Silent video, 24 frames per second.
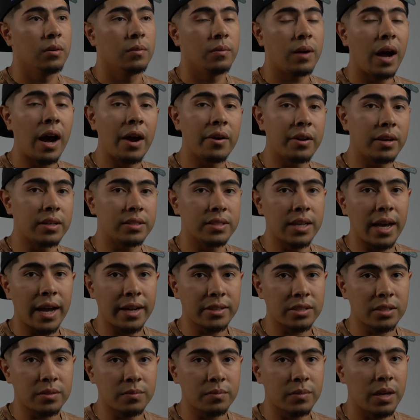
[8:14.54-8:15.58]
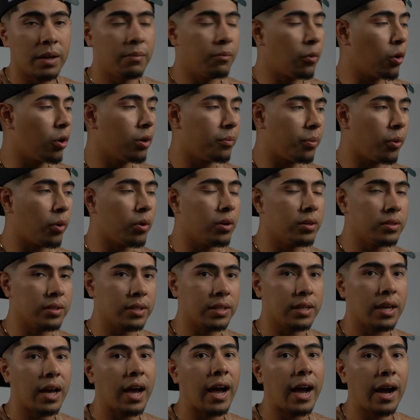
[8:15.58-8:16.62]
how to attach them, and more
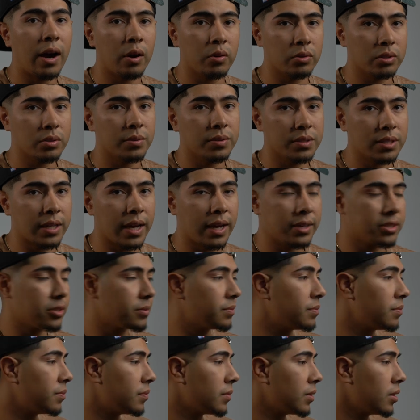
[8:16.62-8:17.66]
importantly, how to attach them.